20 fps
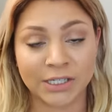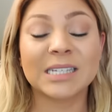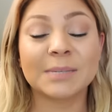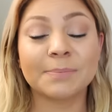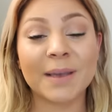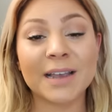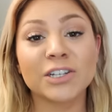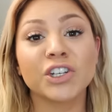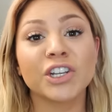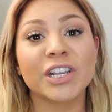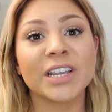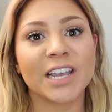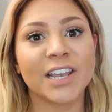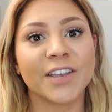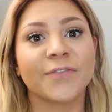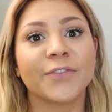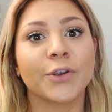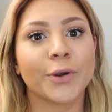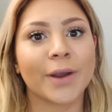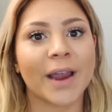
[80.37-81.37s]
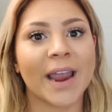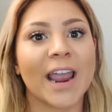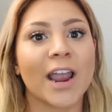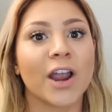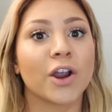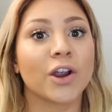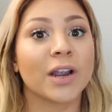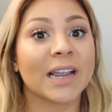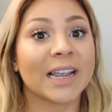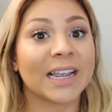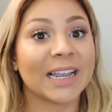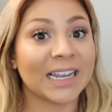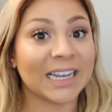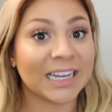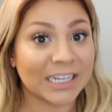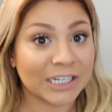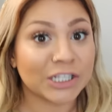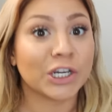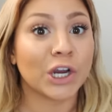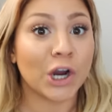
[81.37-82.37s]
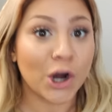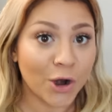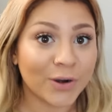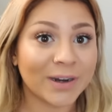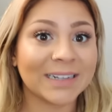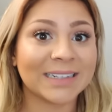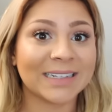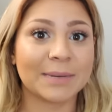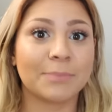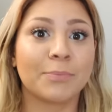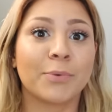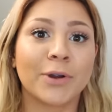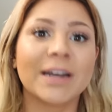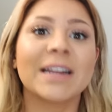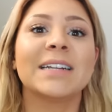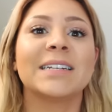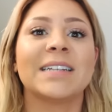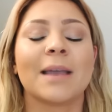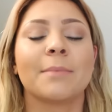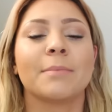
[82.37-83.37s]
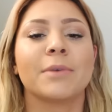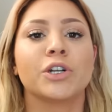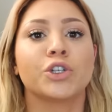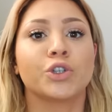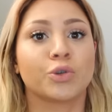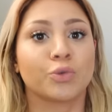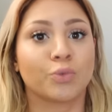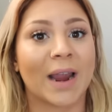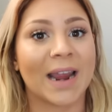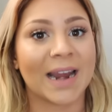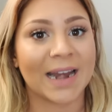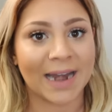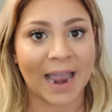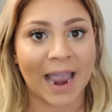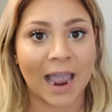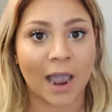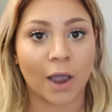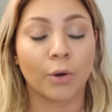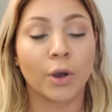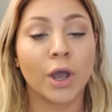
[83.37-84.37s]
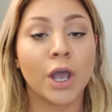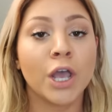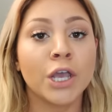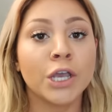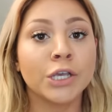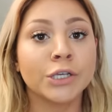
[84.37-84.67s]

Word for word: especially if your hair is currently pretty damaged right now.